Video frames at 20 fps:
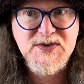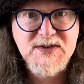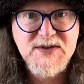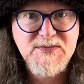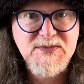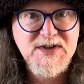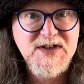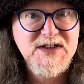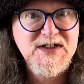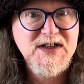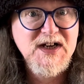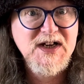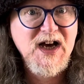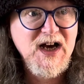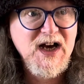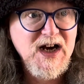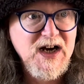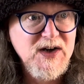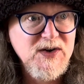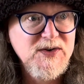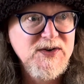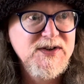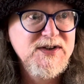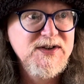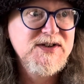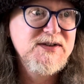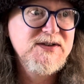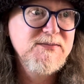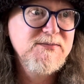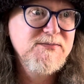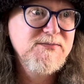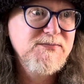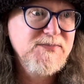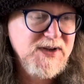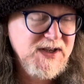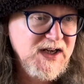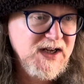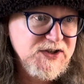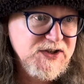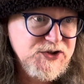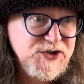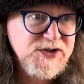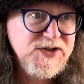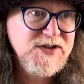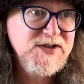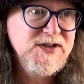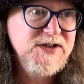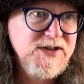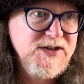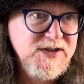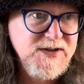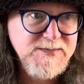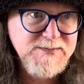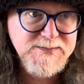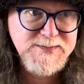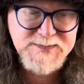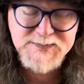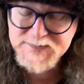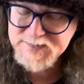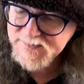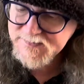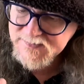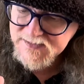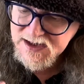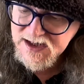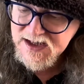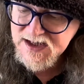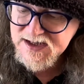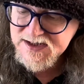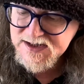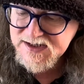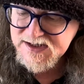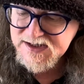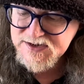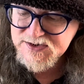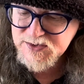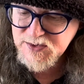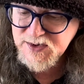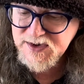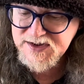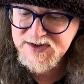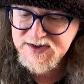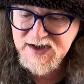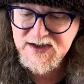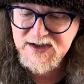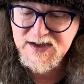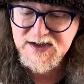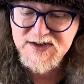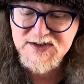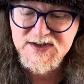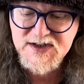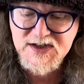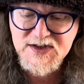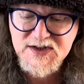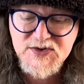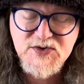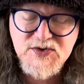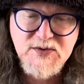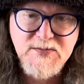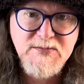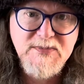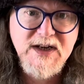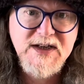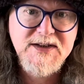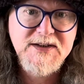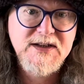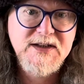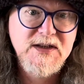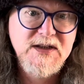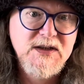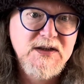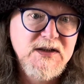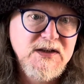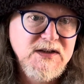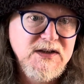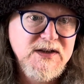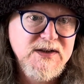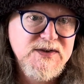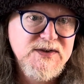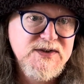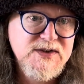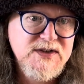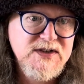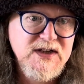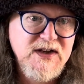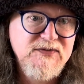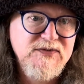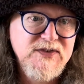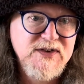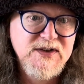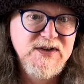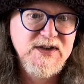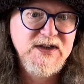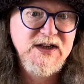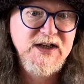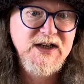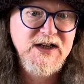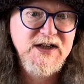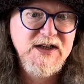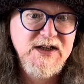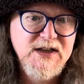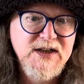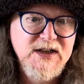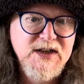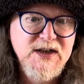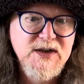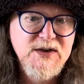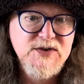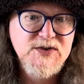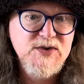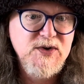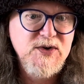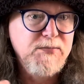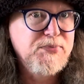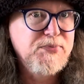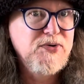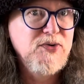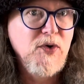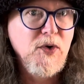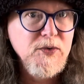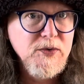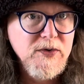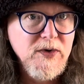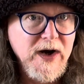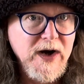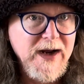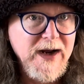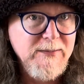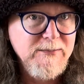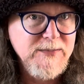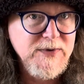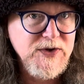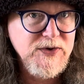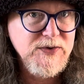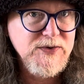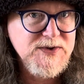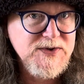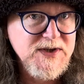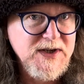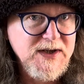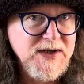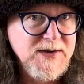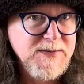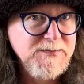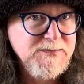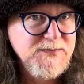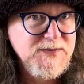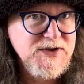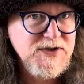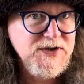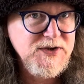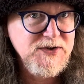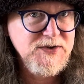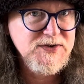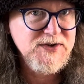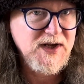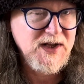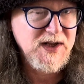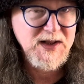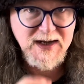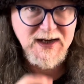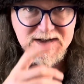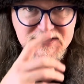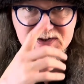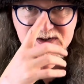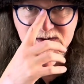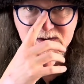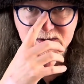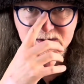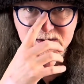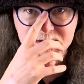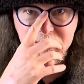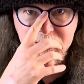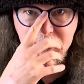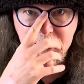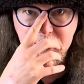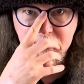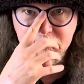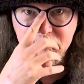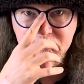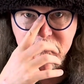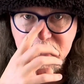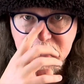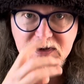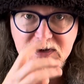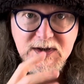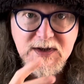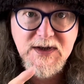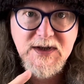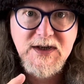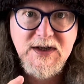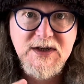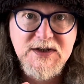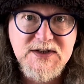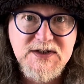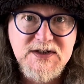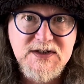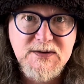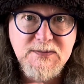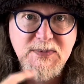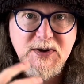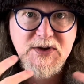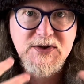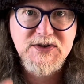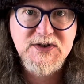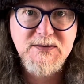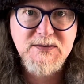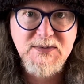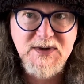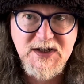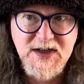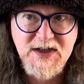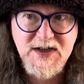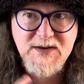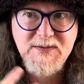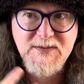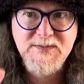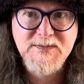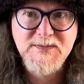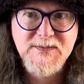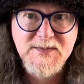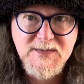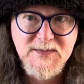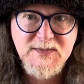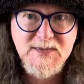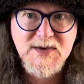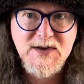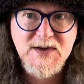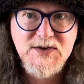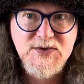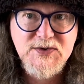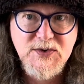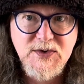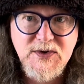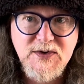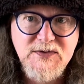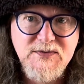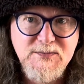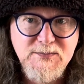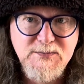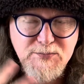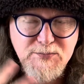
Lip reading: some guitar and some percussion and that sort of thing. It's instrumental. It's definitely sort of program music, to use a classical term. It's supposed to be sort of